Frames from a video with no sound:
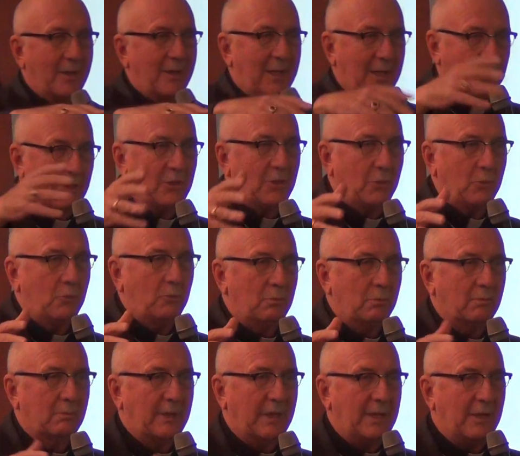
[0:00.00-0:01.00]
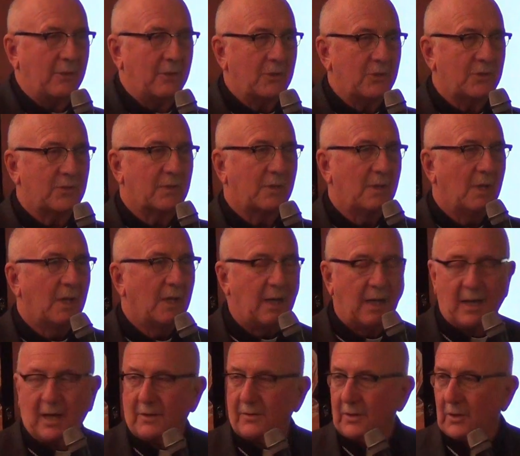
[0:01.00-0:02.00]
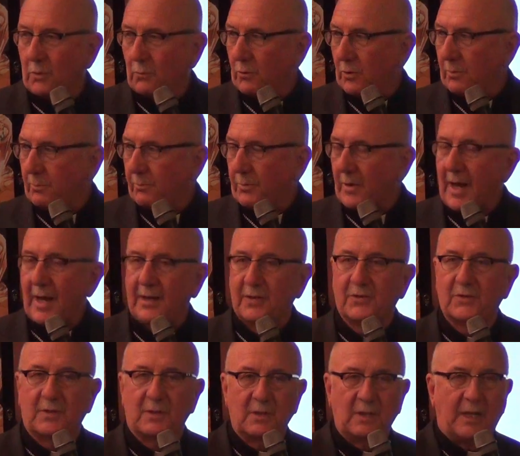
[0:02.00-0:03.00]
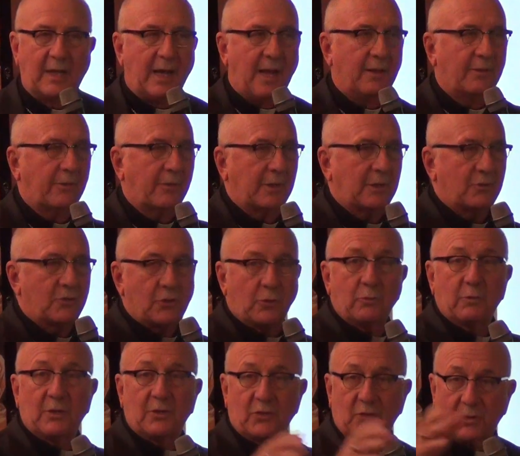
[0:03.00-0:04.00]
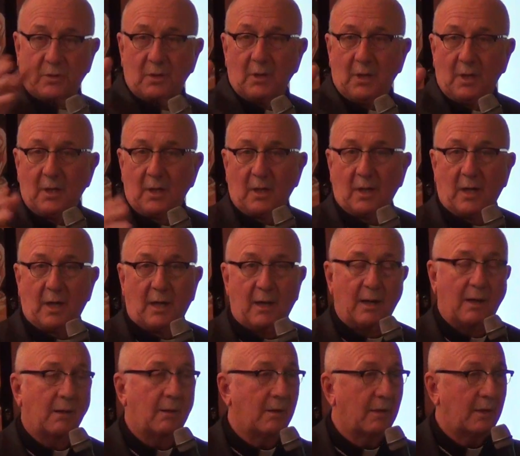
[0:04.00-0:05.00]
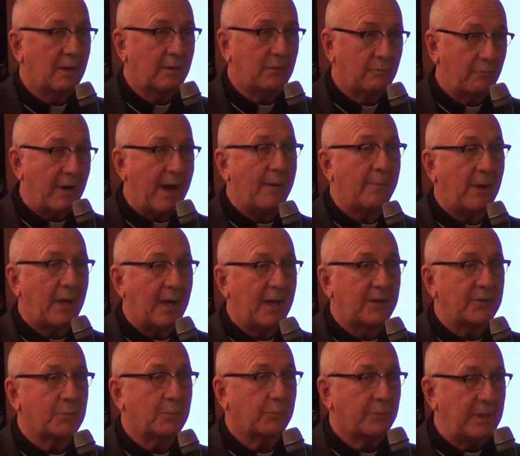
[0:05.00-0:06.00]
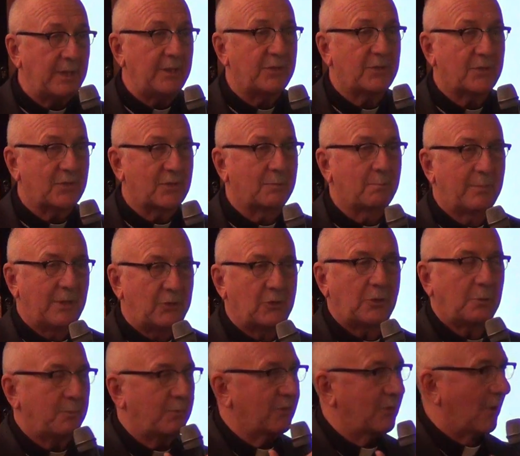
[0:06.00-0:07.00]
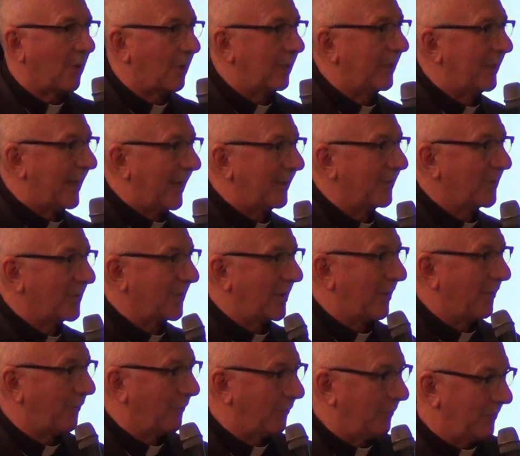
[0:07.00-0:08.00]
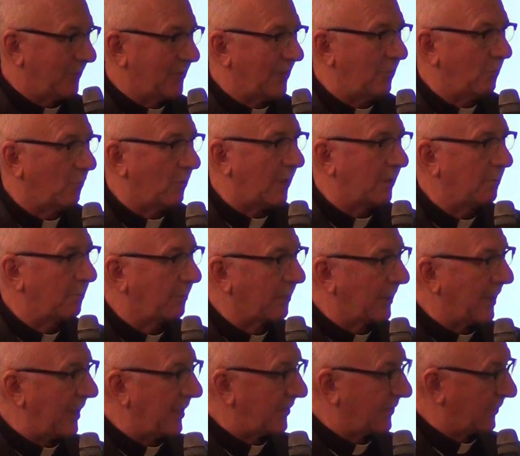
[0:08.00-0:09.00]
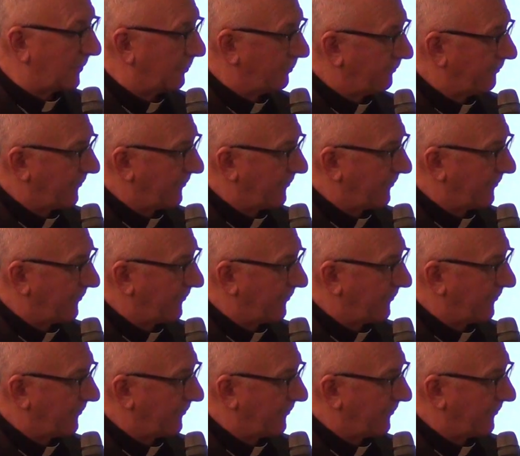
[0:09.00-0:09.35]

Hindu leaders, and there were Protestant, Catholic, Jewish rabbis, priests, bishops, all of that stuff was in one place.